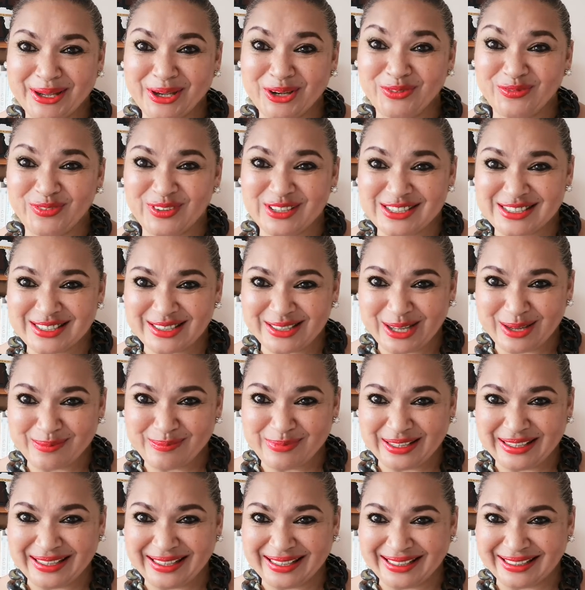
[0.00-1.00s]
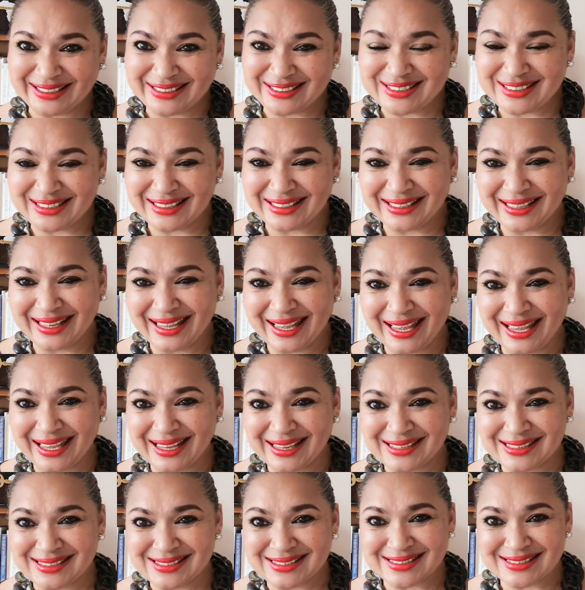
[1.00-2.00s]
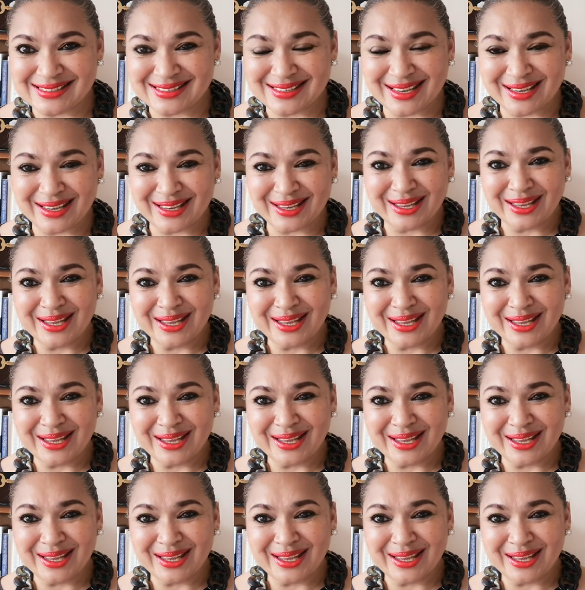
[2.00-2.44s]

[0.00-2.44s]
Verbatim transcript: official obligation as